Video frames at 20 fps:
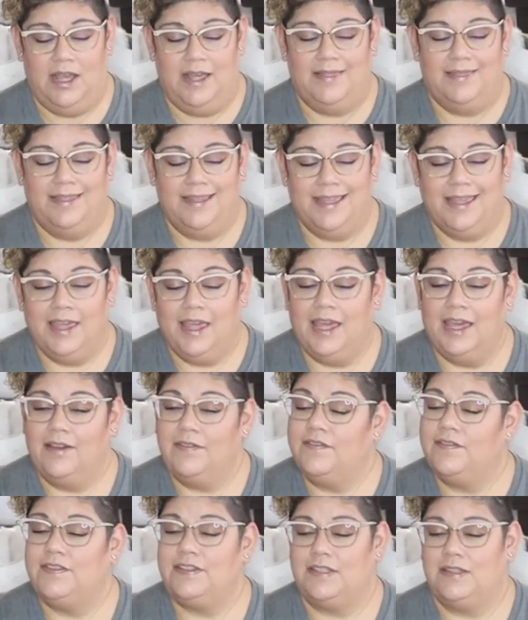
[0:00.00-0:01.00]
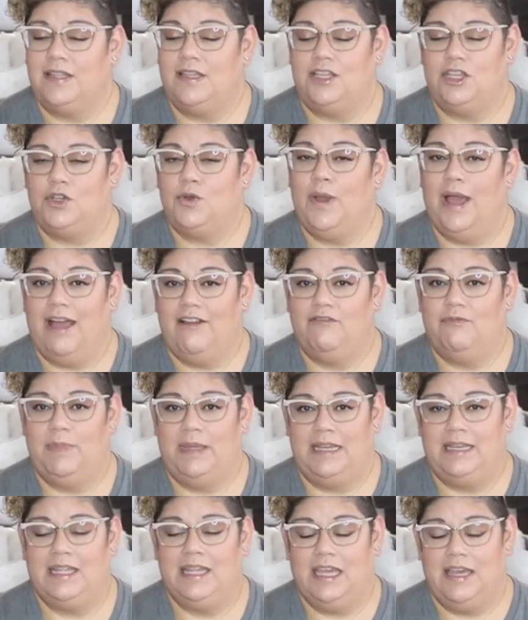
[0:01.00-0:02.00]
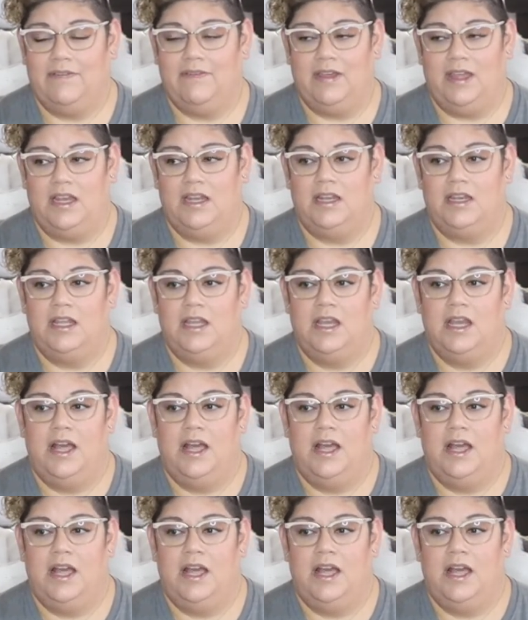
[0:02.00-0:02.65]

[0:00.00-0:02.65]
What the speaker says: the gift that you have been given,